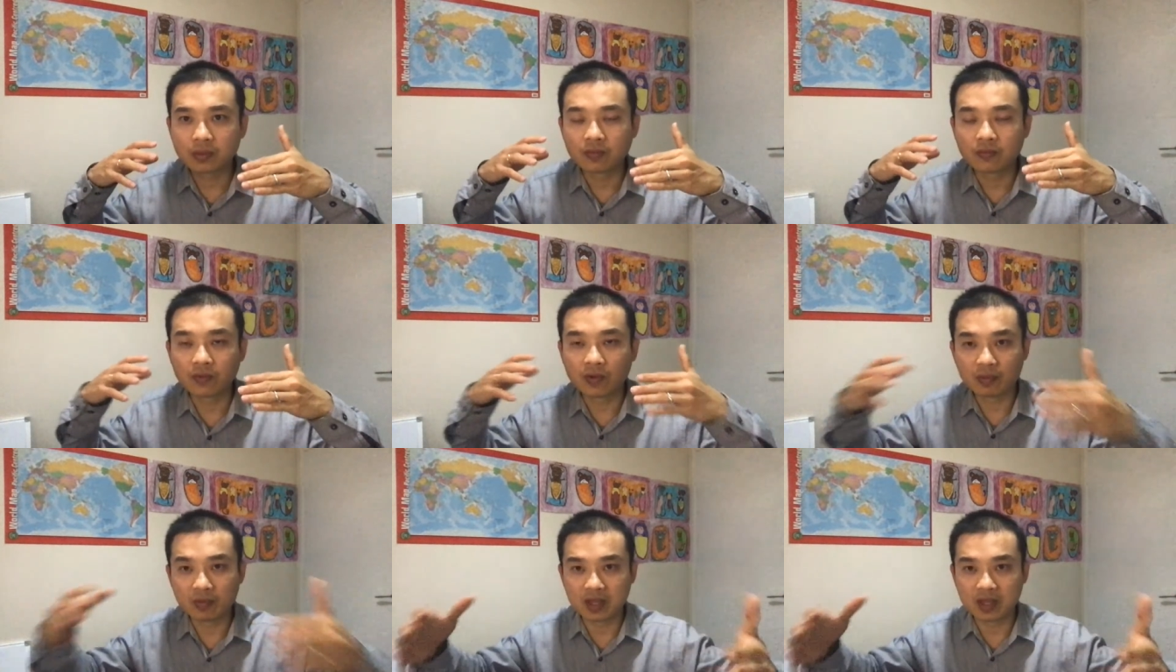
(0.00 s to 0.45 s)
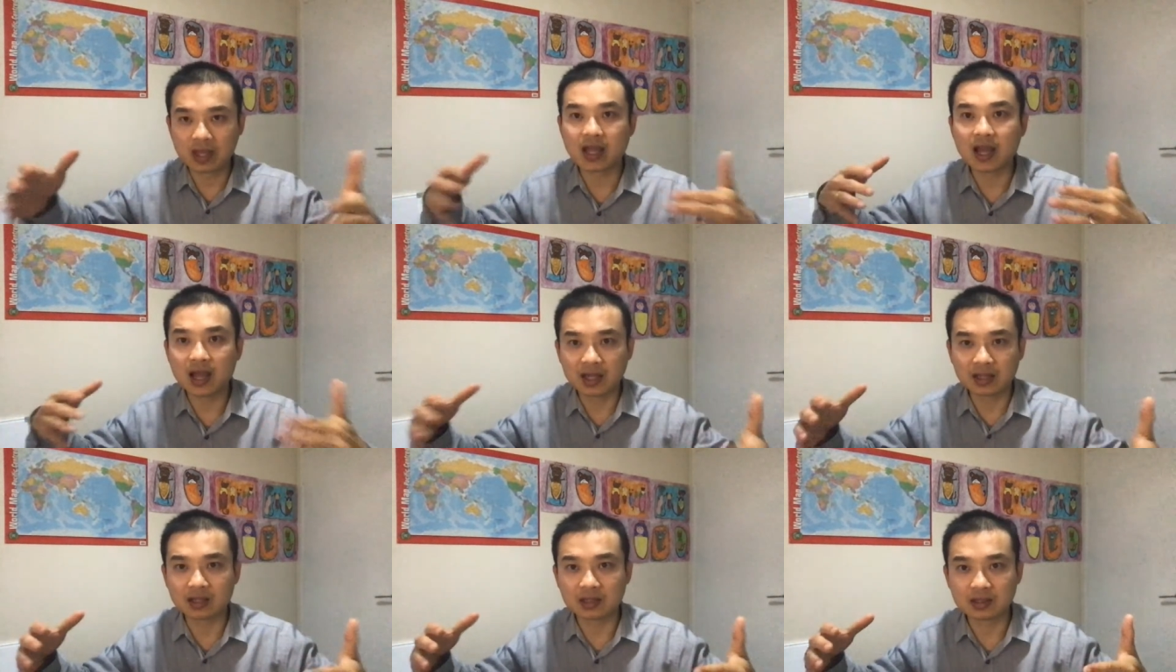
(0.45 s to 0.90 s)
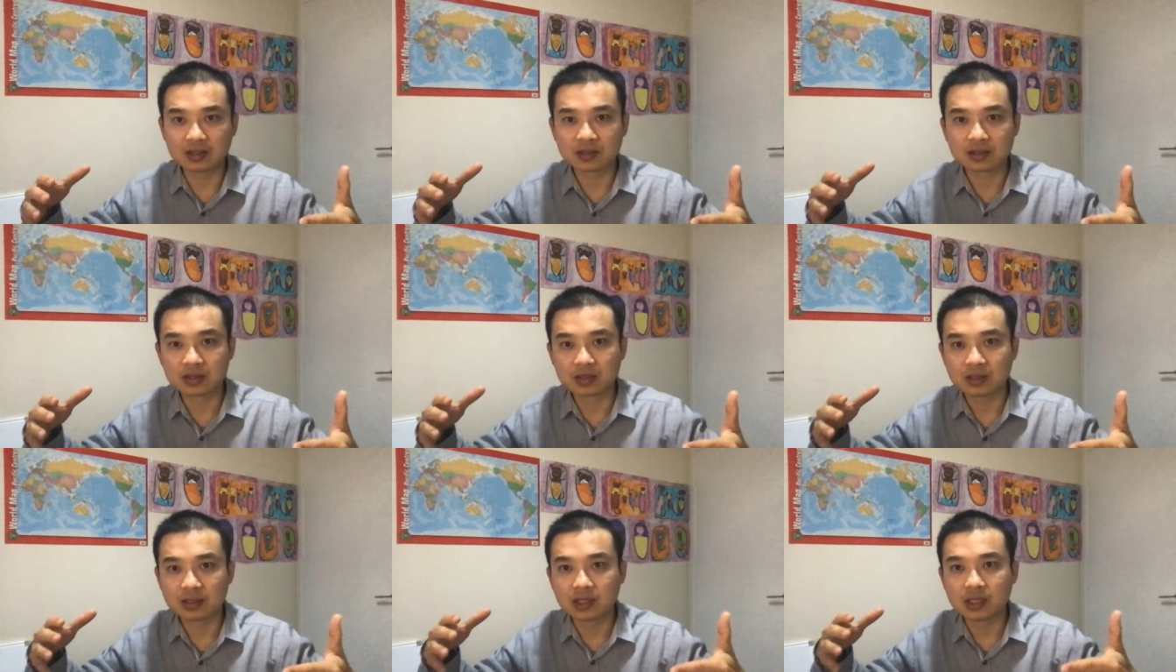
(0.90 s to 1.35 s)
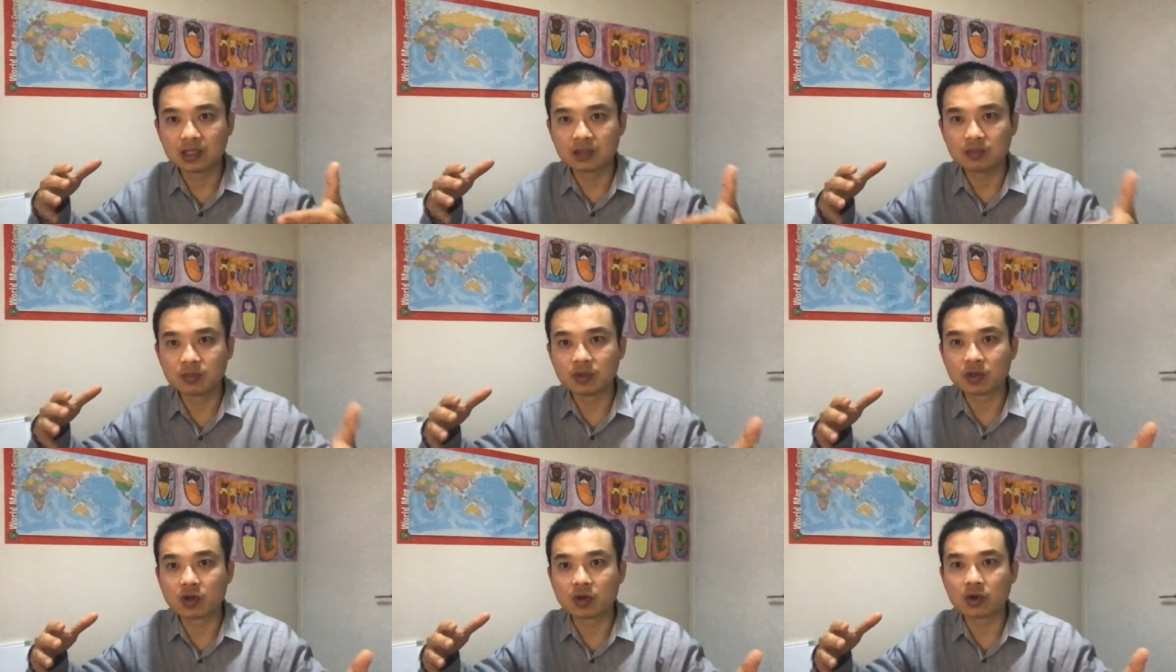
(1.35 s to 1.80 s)
from the others is
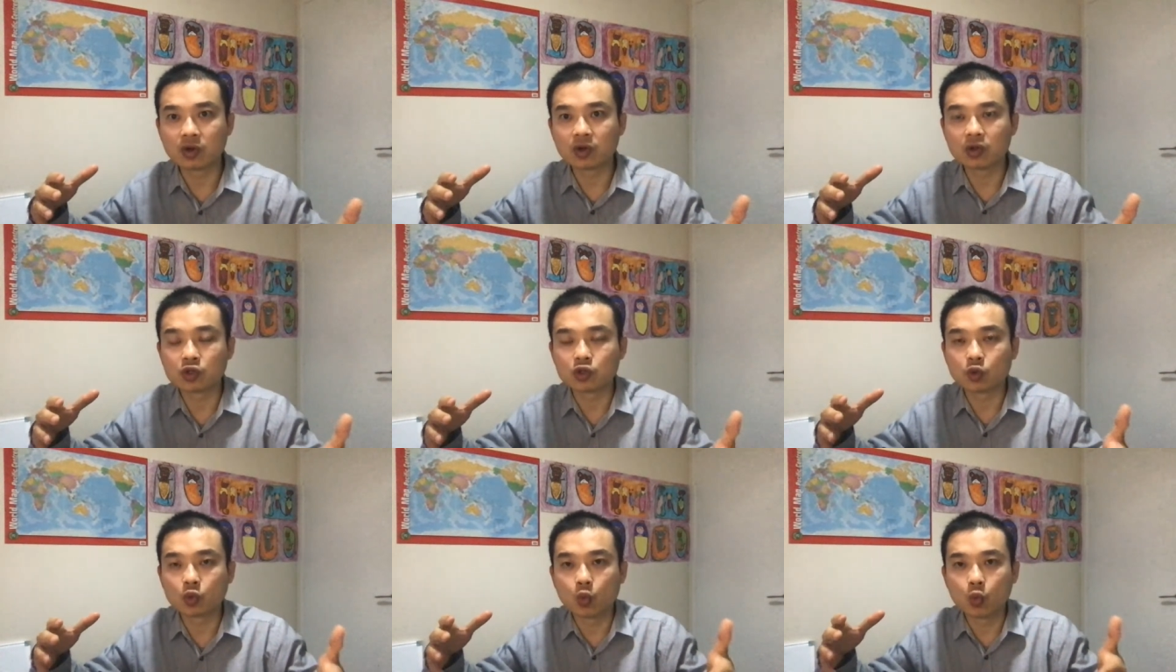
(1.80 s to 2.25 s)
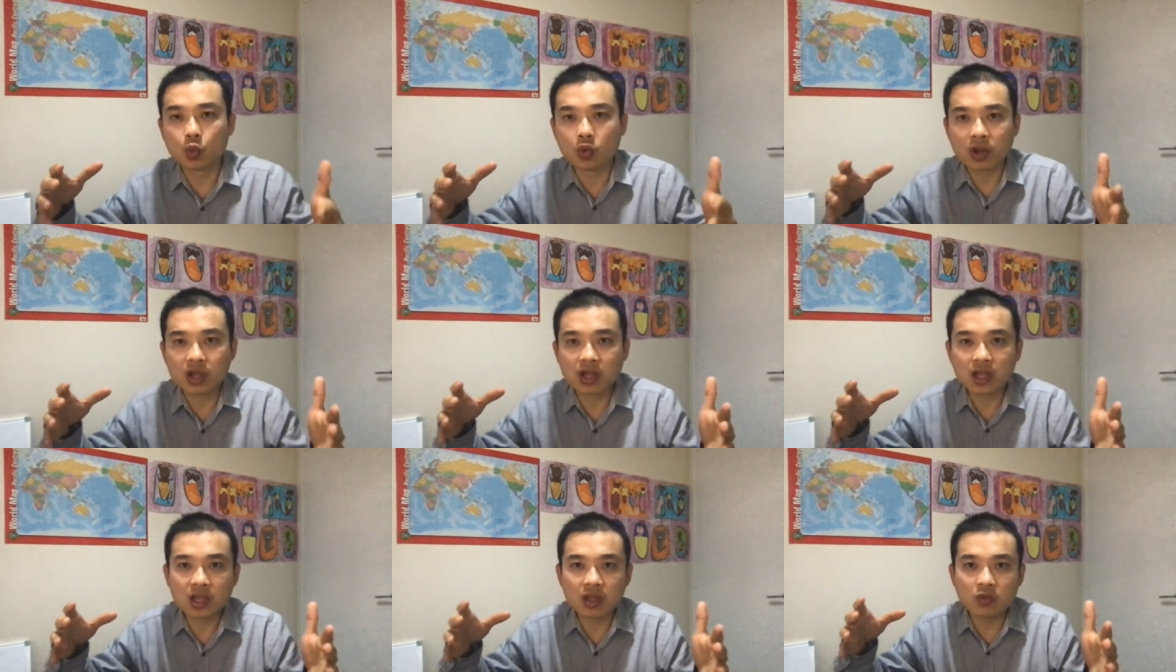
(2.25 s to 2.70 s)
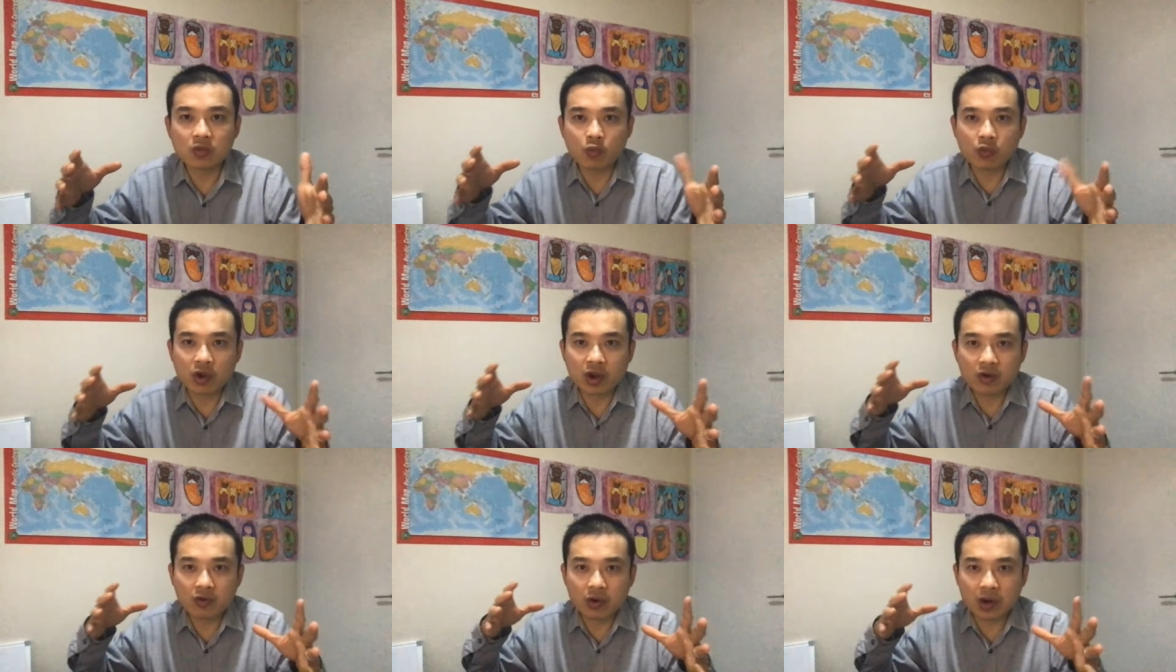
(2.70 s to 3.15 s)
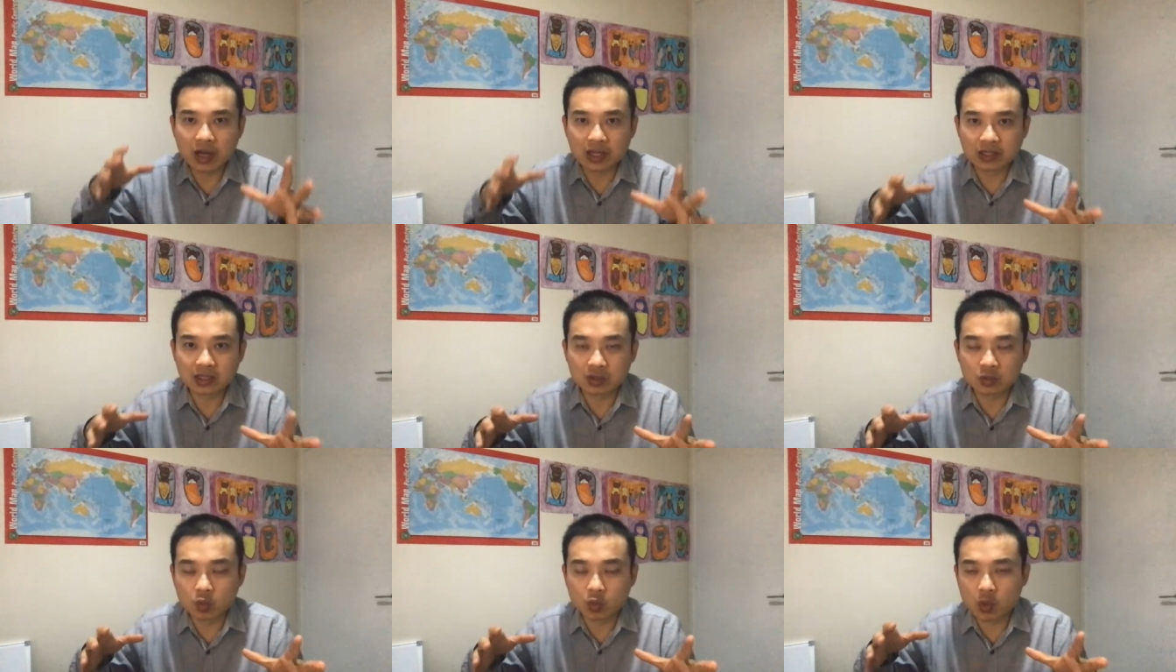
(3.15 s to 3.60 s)
because we
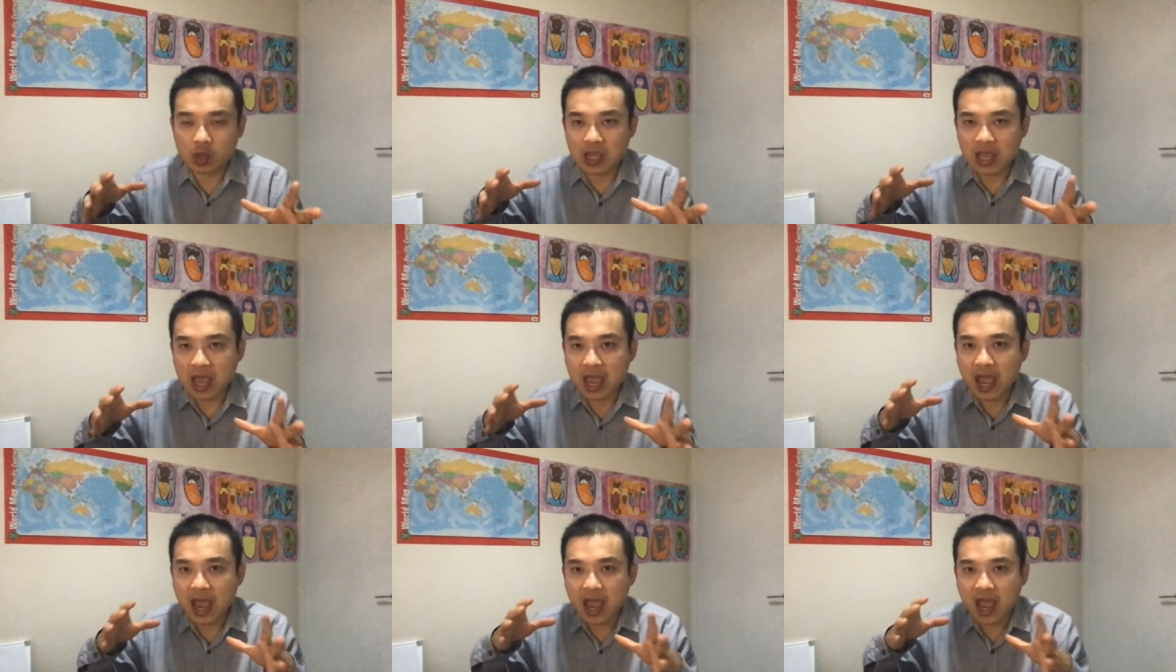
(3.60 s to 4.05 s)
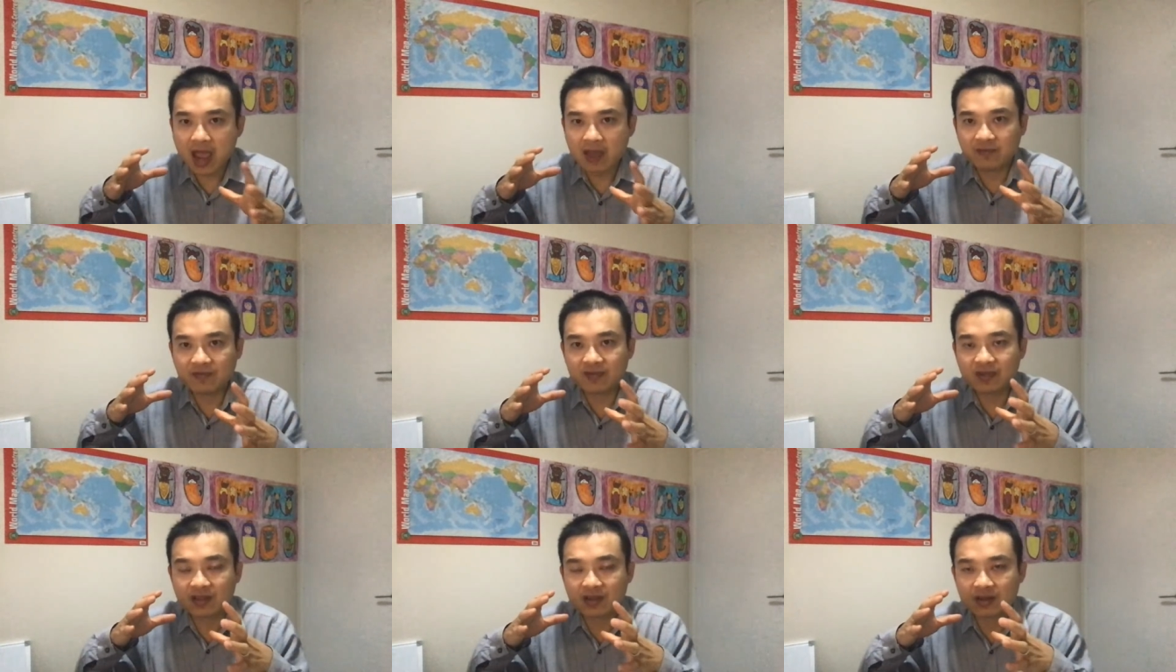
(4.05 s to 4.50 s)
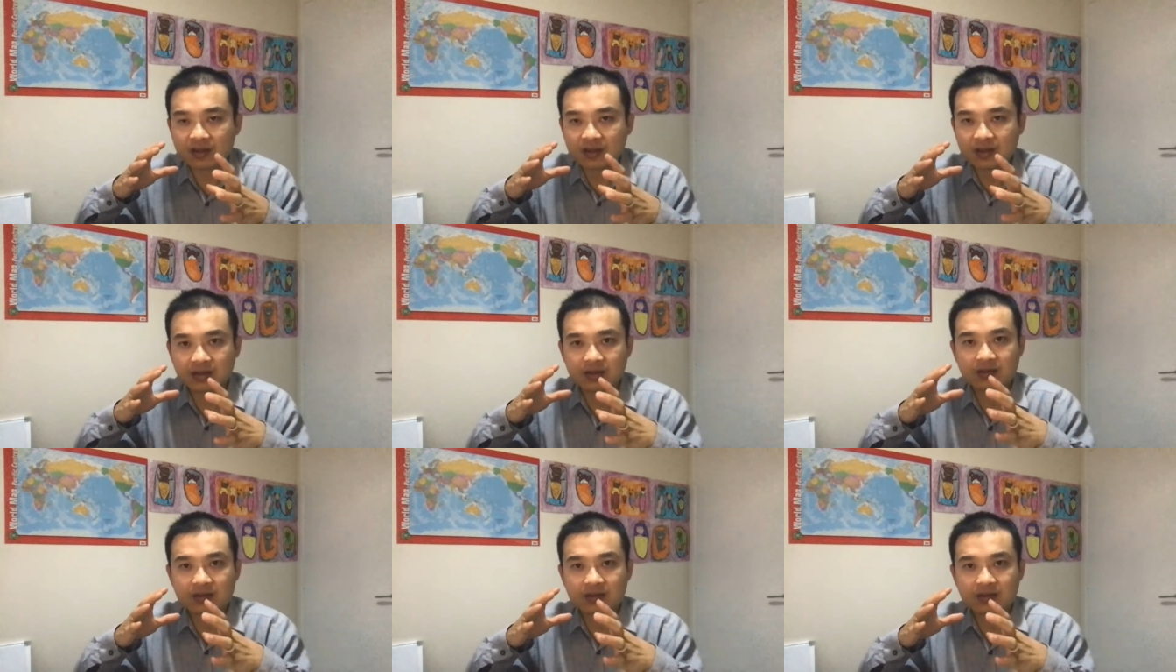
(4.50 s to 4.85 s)
realize we have the